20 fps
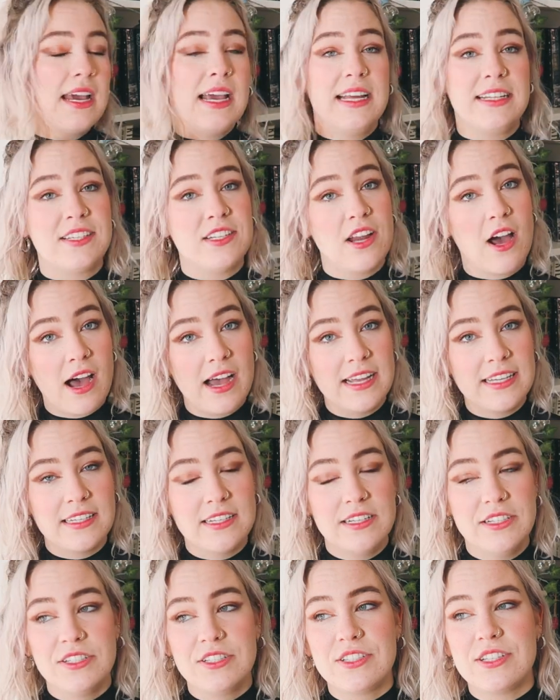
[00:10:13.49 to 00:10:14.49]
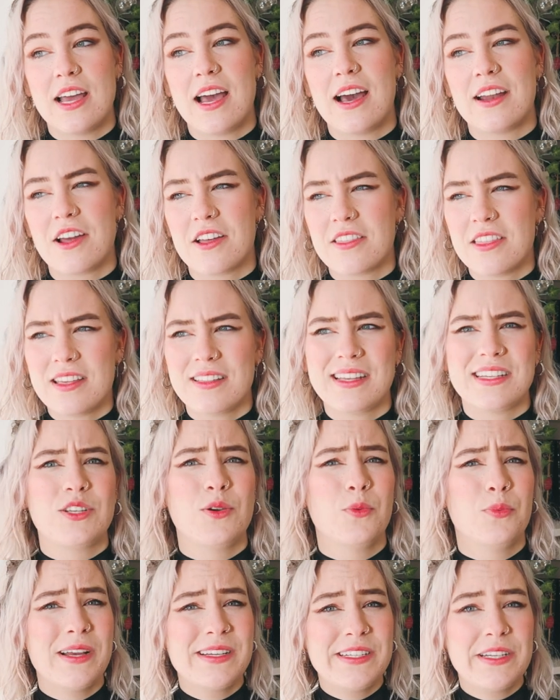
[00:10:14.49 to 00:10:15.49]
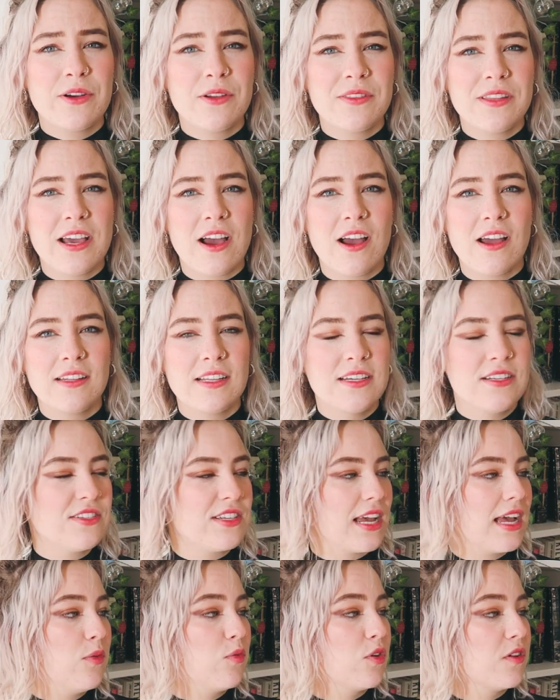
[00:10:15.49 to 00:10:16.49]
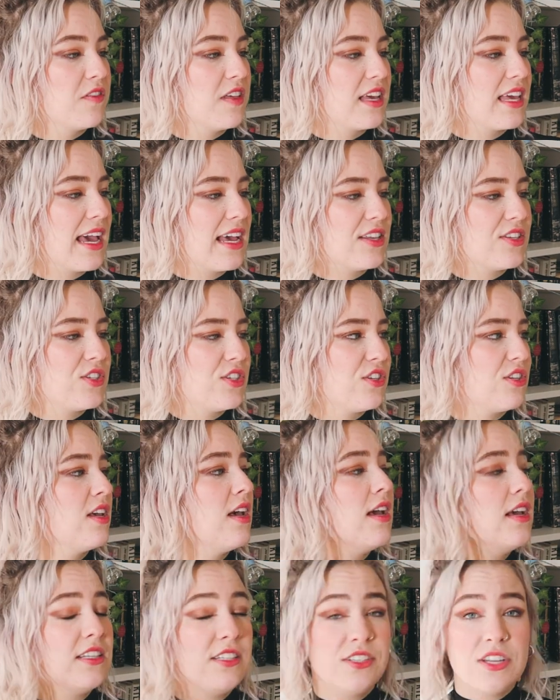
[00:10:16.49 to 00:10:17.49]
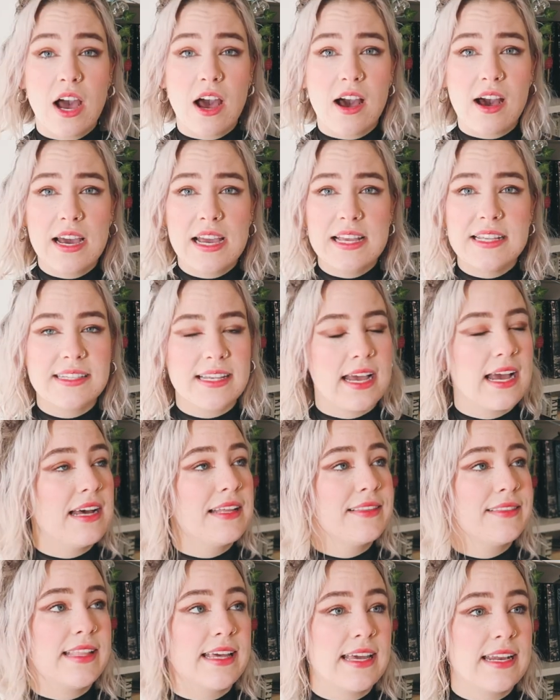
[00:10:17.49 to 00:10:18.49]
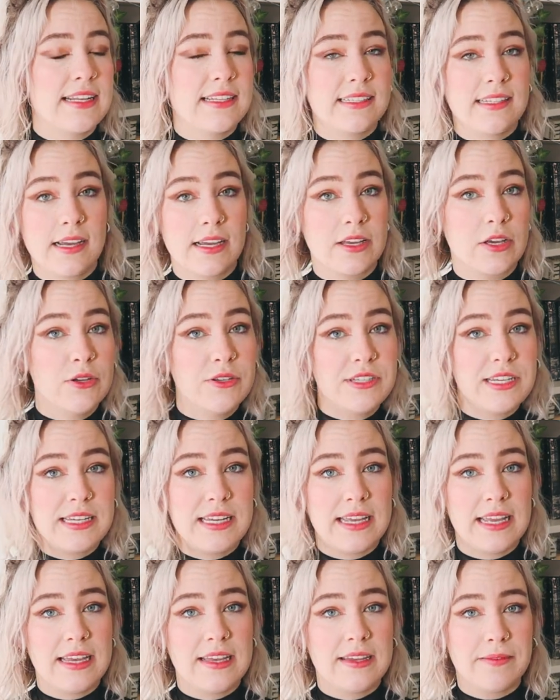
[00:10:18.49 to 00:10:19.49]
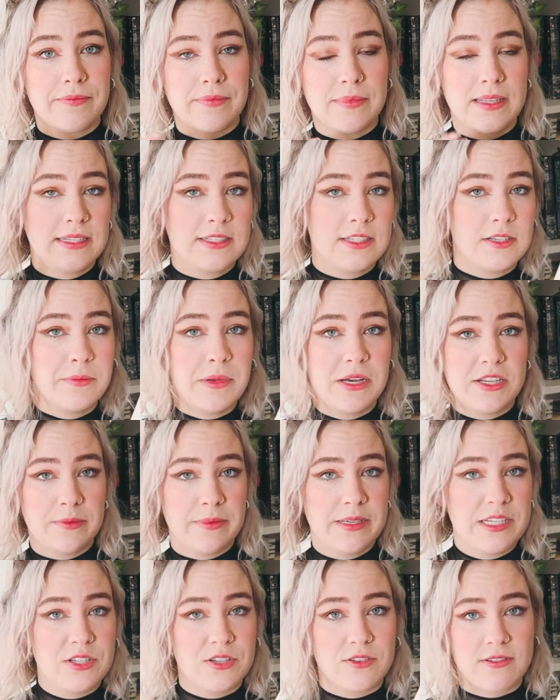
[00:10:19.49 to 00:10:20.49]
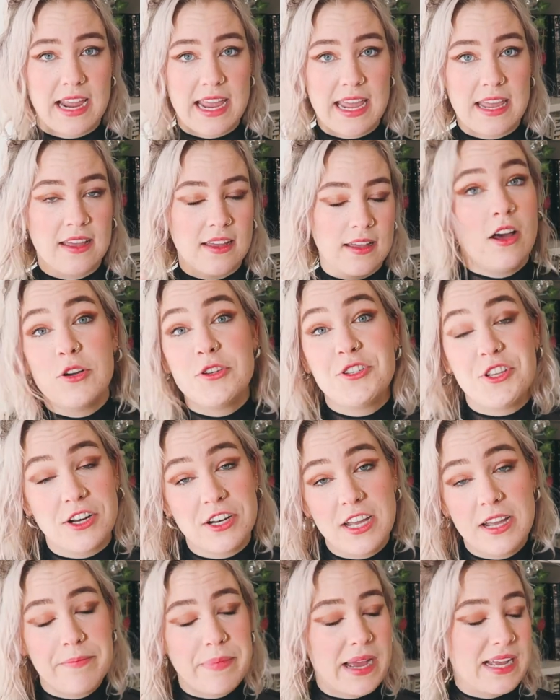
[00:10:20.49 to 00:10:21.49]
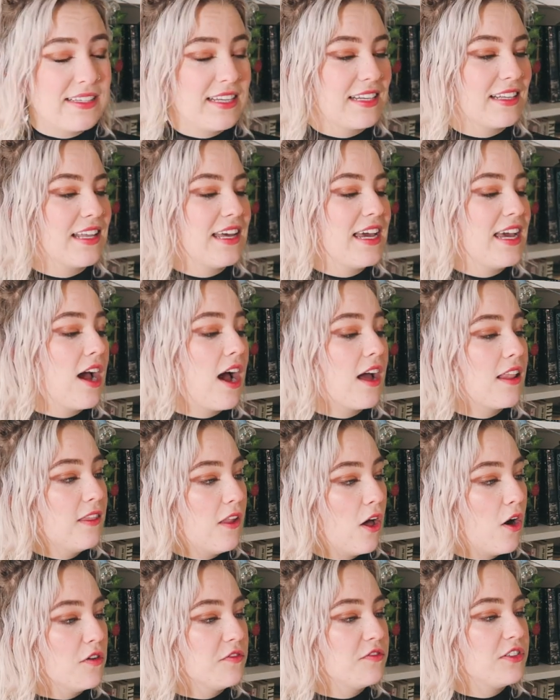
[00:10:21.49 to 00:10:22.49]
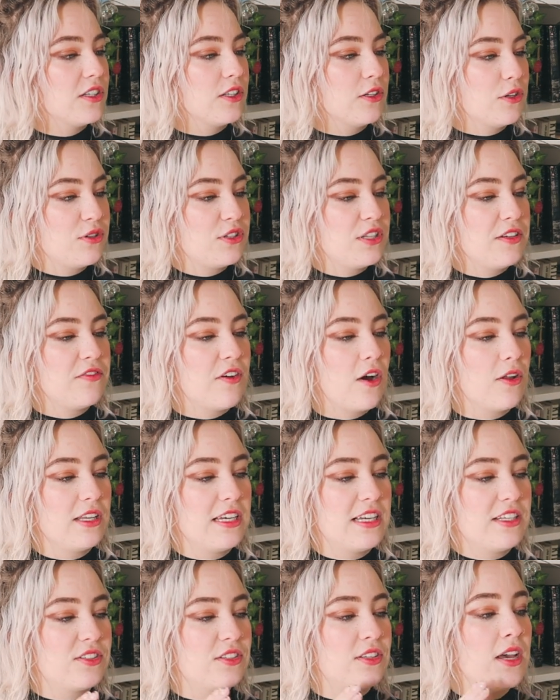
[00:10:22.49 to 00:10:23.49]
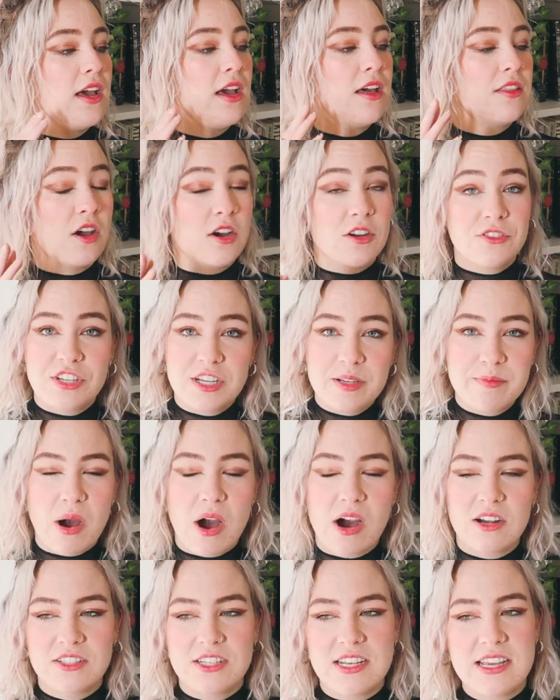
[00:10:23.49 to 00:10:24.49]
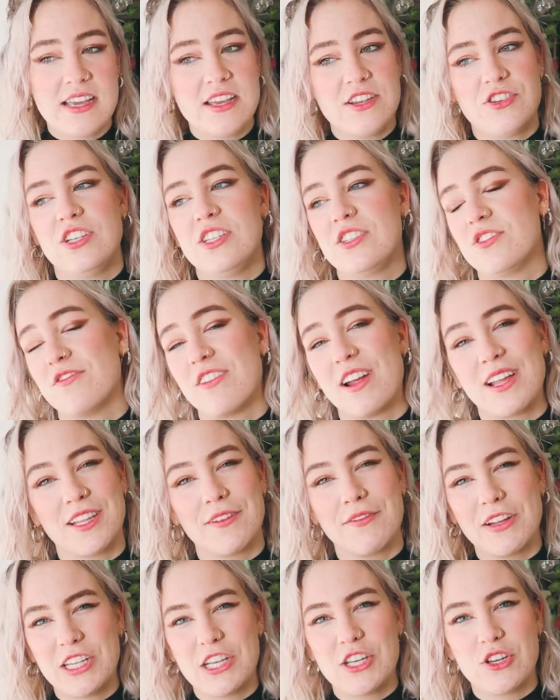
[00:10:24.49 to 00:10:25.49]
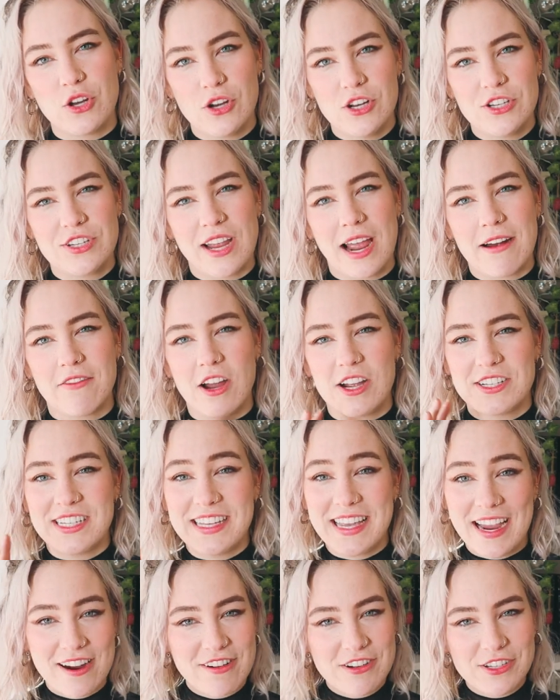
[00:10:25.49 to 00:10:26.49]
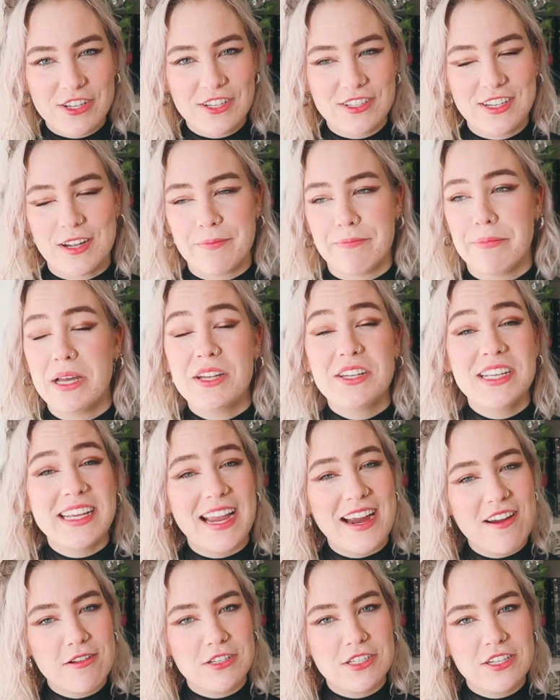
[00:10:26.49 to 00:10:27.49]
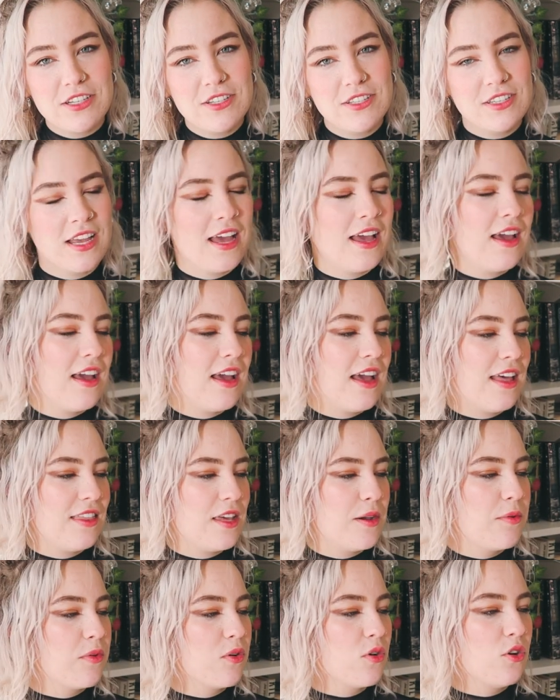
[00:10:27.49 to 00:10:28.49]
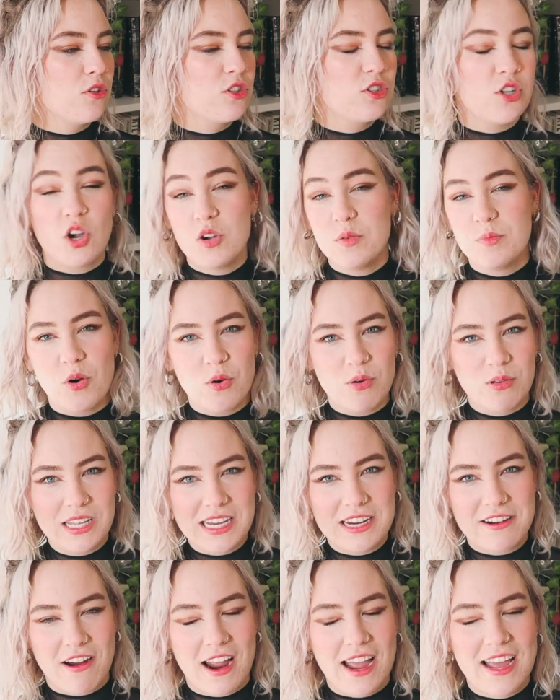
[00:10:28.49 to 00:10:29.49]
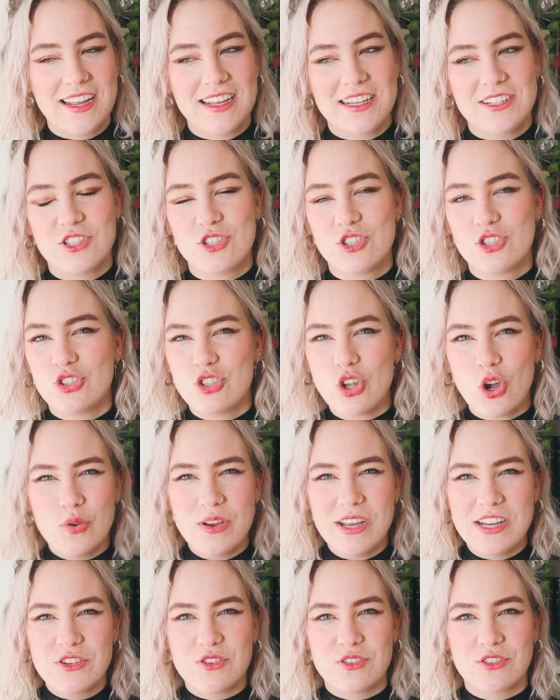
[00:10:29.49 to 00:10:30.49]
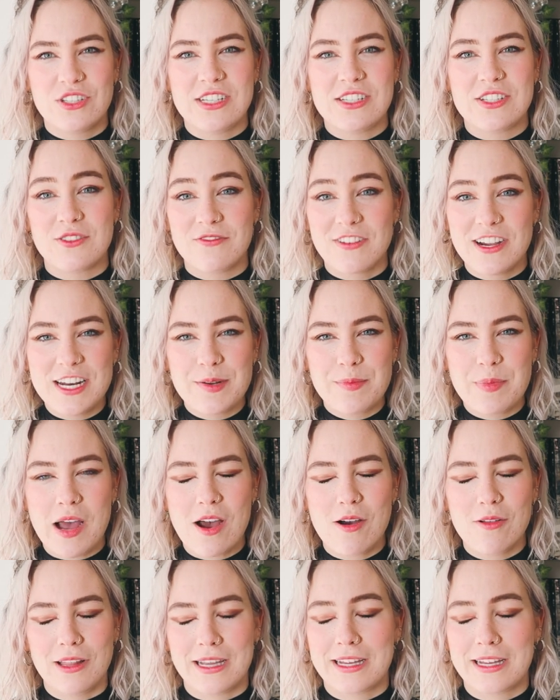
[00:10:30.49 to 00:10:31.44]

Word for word: It's an island, and I think there's a wedding on the island, and one of the guests dies, and then it's like, who did it? It's a murder mystery, a whodunit, basically. I loved Lucy Foley's The Hunting Party. She's really, really good at writing characters and at building characters, and they were all so morally grey and so interesting to read about.